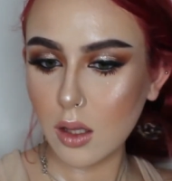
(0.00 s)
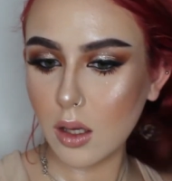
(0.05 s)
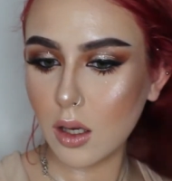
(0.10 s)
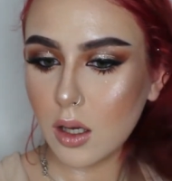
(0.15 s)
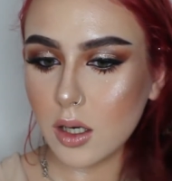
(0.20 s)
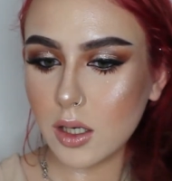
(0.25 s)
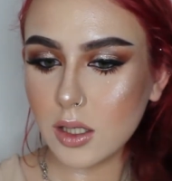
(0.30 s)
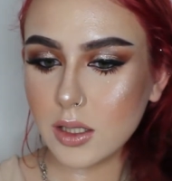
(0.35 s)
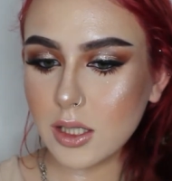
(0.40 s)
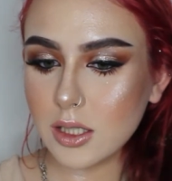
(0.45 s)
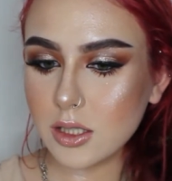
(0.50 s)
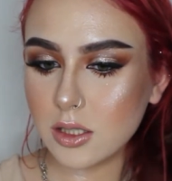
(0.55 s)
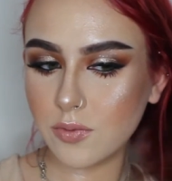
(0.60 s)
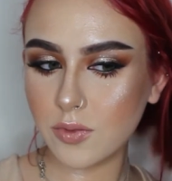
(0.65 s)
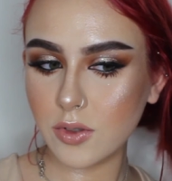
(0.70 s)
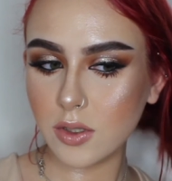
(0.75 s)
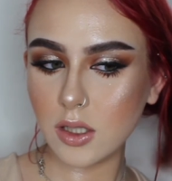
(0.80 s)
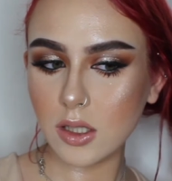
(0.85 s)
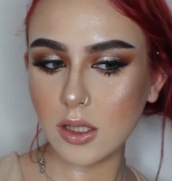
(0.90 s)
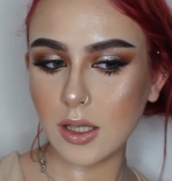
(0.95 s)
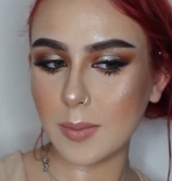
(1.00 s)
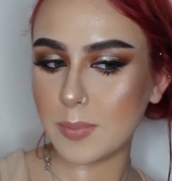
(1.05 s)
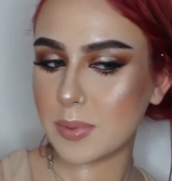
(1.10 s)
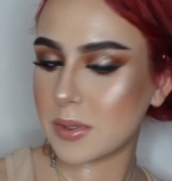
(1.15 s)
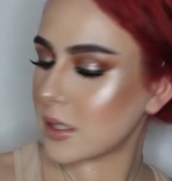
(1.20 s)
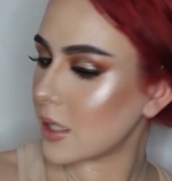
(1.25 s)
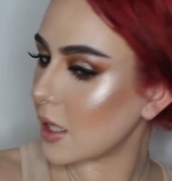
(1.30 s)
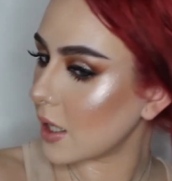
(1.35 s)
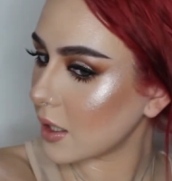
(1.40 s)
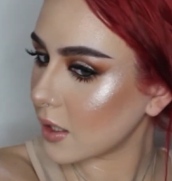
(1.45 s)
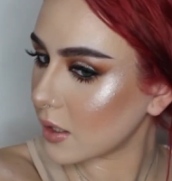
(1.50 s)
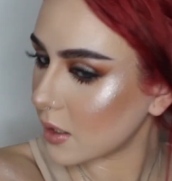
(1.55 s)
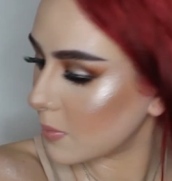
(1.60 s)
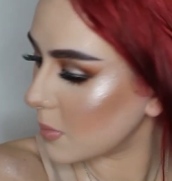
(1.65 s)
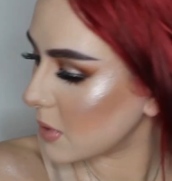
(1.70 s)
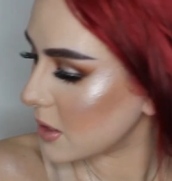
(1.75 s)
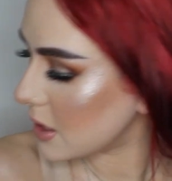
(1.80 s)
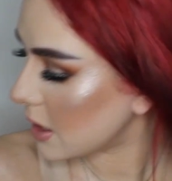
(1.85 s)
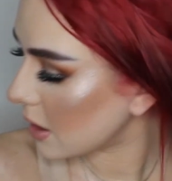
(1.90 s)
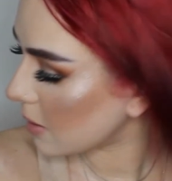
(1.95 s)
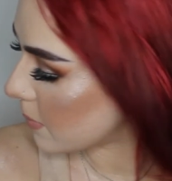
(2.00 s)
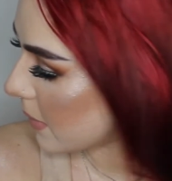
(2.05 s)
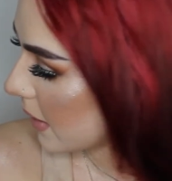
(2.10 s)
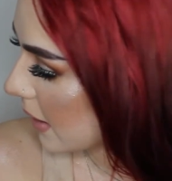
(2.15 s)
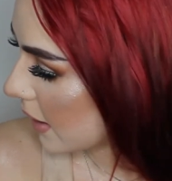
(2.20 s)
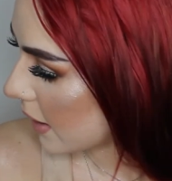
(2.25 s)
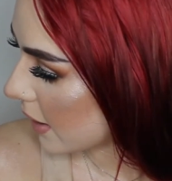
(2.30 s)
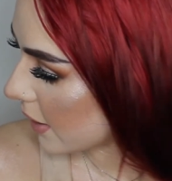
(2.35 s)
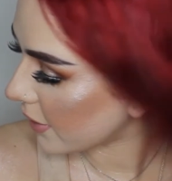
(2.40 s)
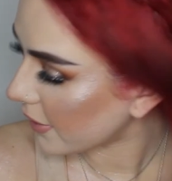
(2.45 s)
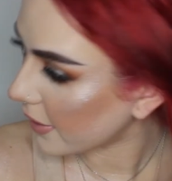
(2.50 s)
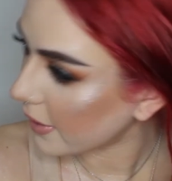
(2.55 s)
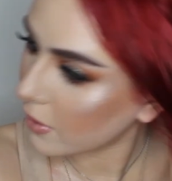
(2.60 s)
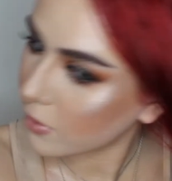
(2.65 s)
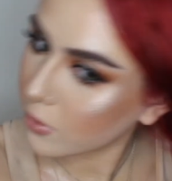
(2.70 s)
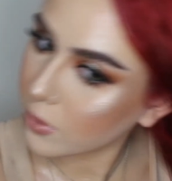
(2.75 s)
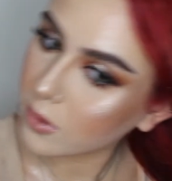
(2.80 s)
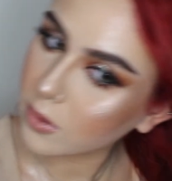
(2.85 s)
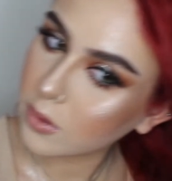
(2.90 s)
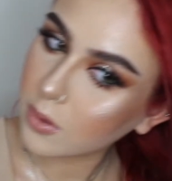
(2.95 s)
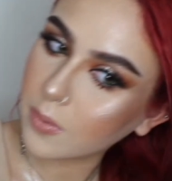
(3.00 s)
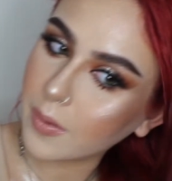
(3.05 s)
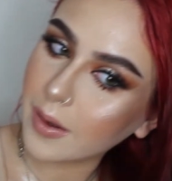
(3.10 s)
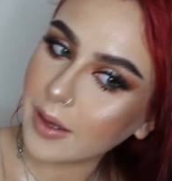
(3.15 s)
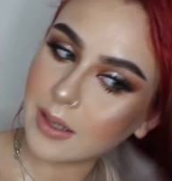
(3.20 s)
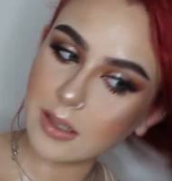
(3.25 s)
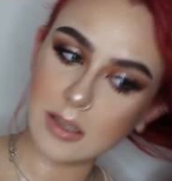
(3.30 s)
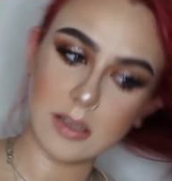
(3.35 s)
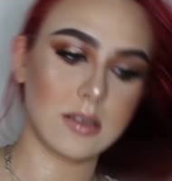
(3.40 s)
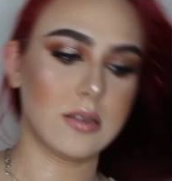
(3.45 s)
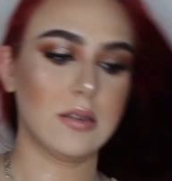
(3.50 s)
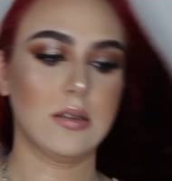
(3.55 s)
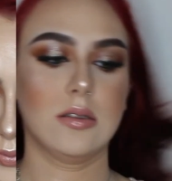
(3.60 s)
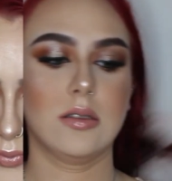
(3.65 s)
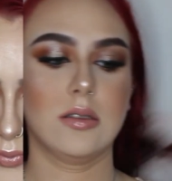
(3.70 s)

Alright, that's for the lipstick. Let me take my hair out real quick.